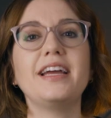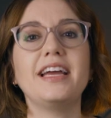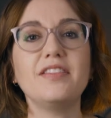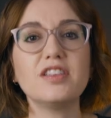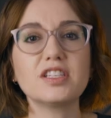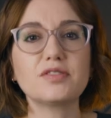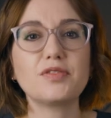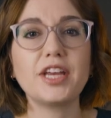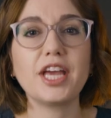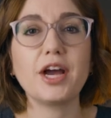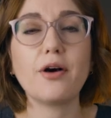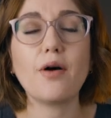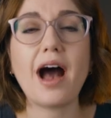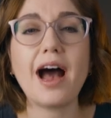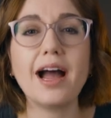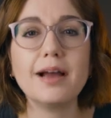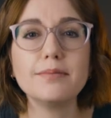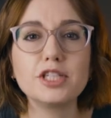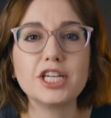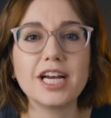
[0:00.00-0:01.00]
In this video,
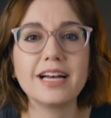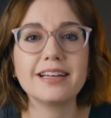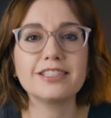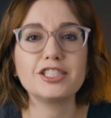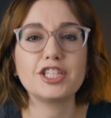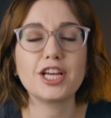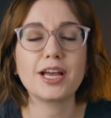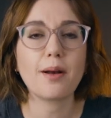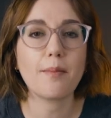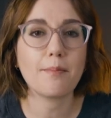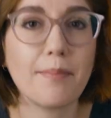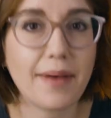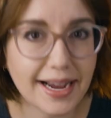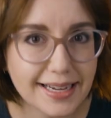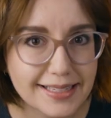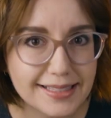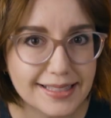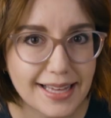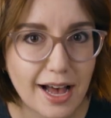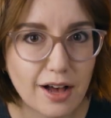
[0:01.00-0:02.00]
I'm challenging
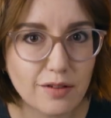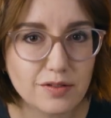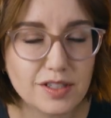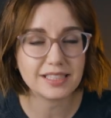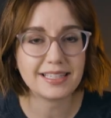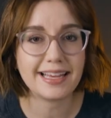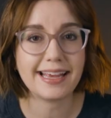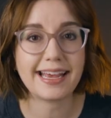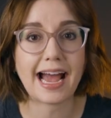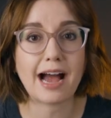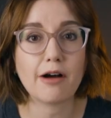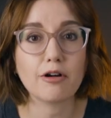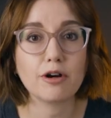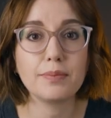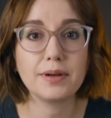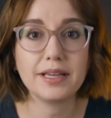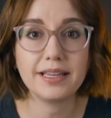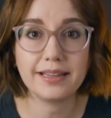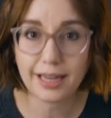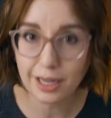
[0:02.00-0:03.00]
myself to take our
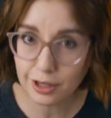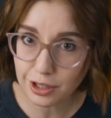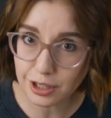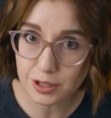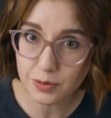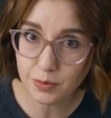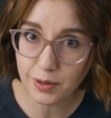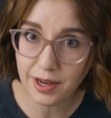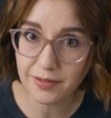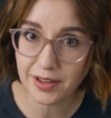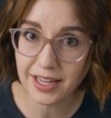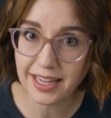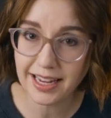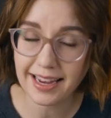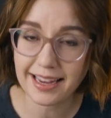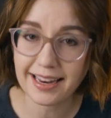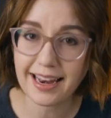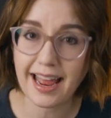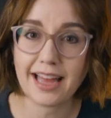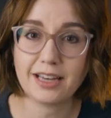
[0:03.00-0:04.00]
beginner's weaving
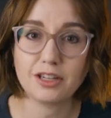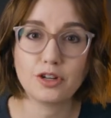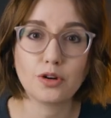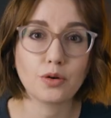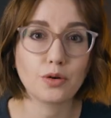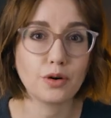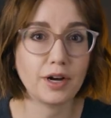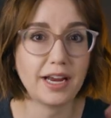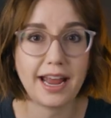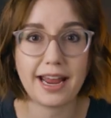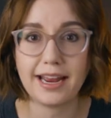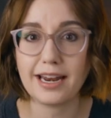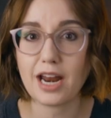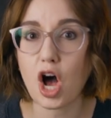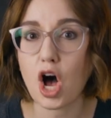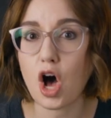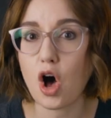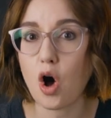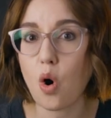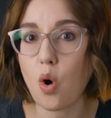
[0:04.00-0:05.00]
kit and create
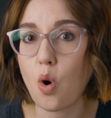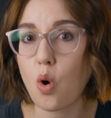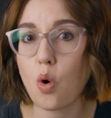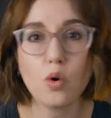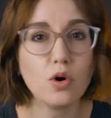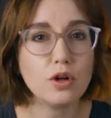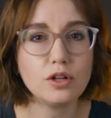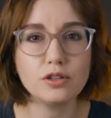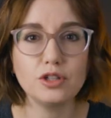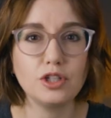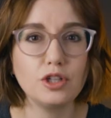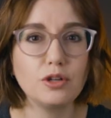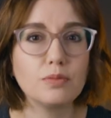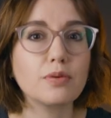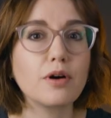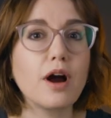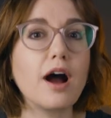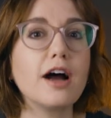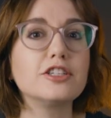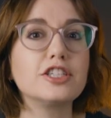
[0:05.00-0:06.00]
a whole new
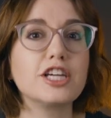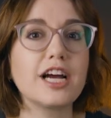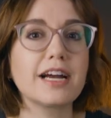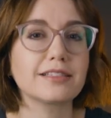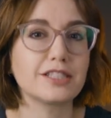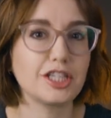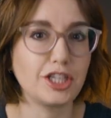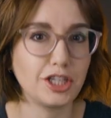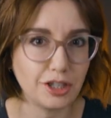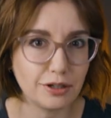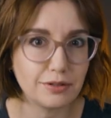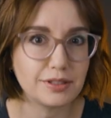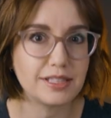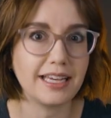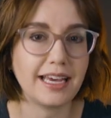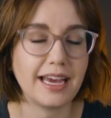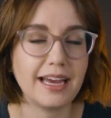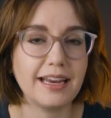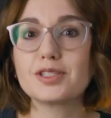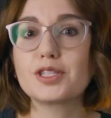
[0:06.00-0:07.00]
project
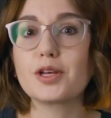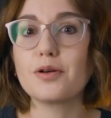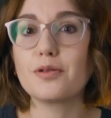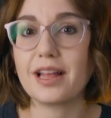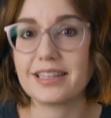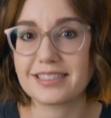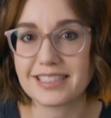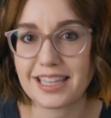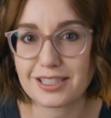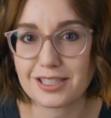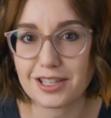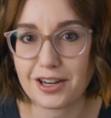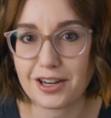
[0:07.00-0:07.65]
using it. So let's get